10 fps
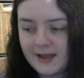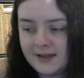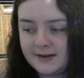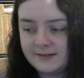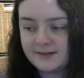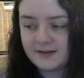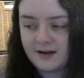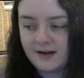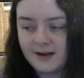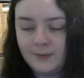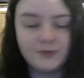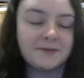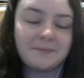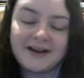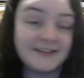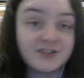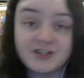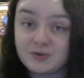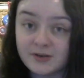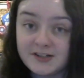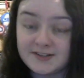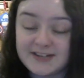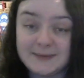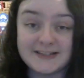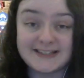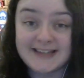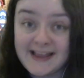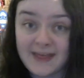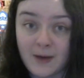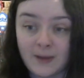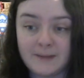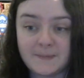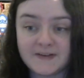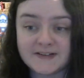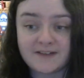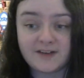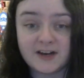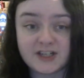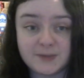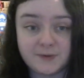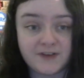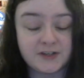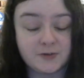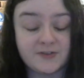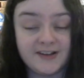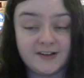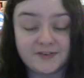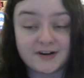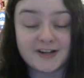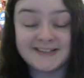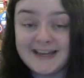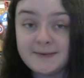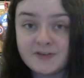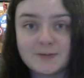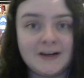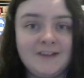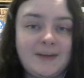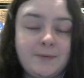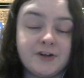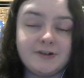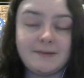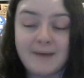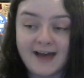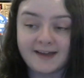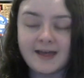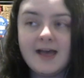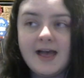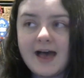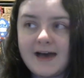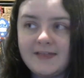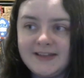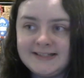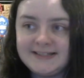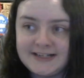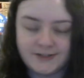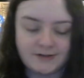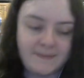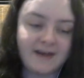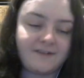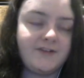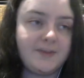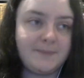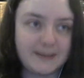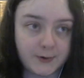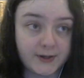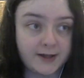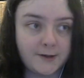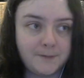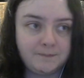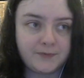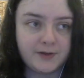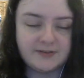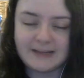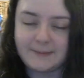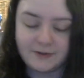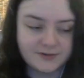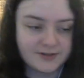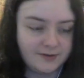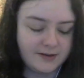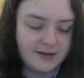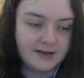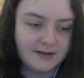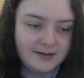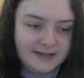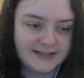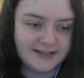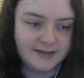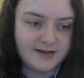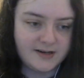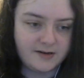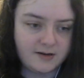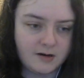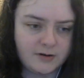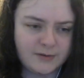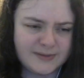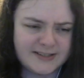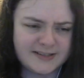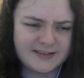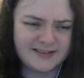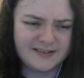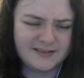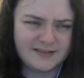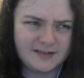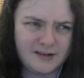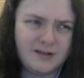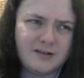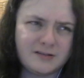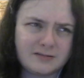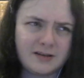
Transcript: and I wouldn't mind if she joined our team and stayed that way because I feel like she would fight tooth and nail for our team if she believed they were going to do it back. And they did do it back for the pickpocket girl, whose name I also need to learn. Oh, it was... Oh,